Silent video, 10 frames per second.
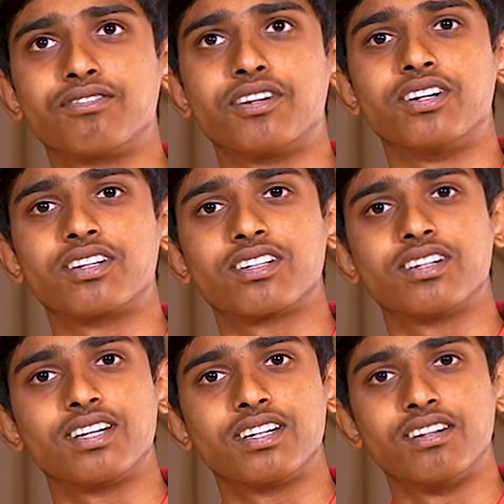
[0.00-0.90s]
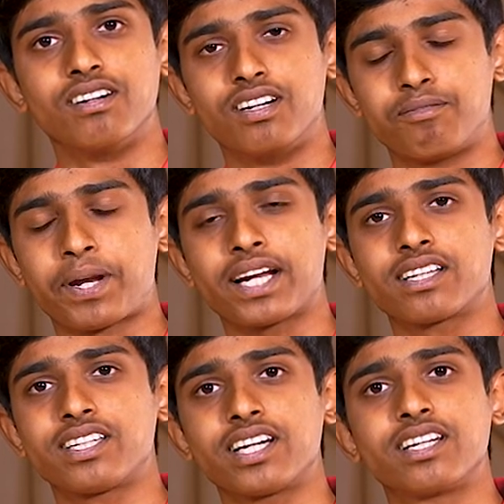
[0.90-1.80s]
for
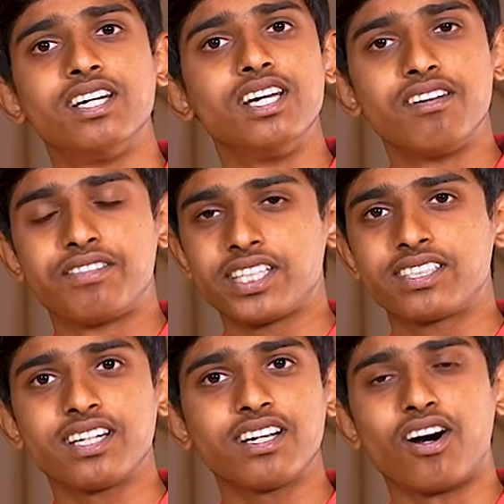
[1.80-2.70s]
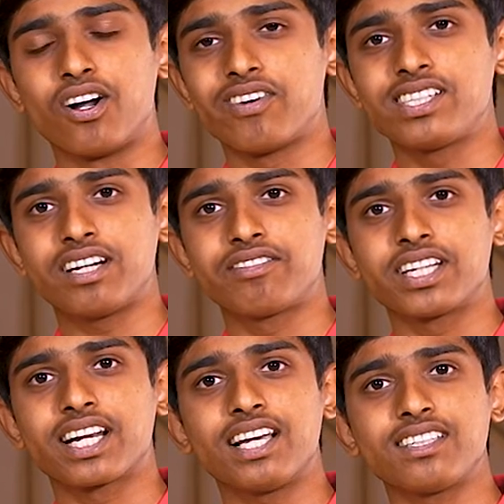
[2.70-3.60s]
practicing, and physics sir always after
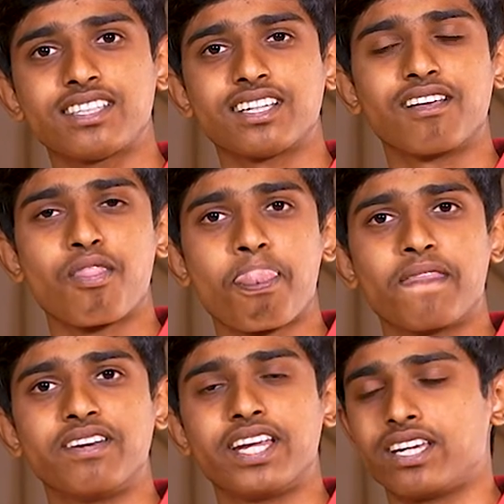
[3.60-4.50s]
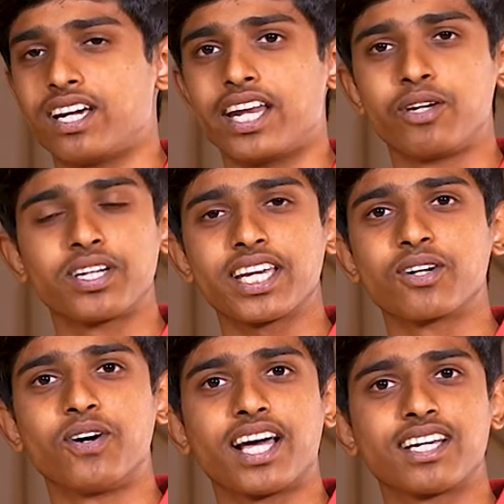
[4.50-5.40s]
class, anyone can
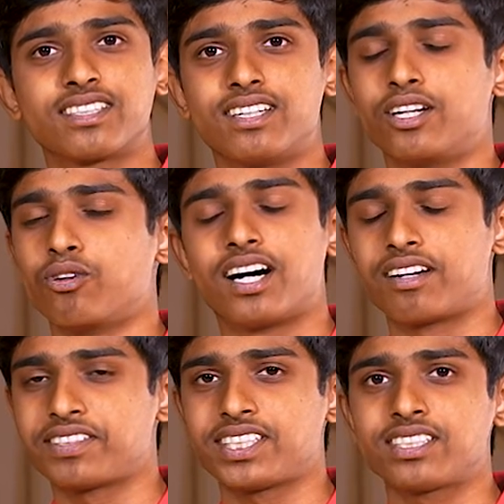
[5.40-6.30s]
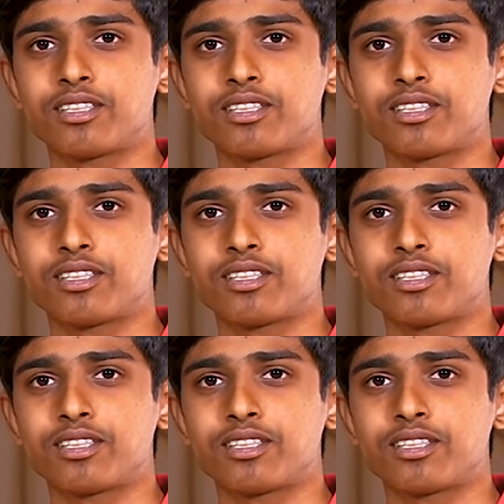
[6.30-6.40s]
go and ask doubt our physics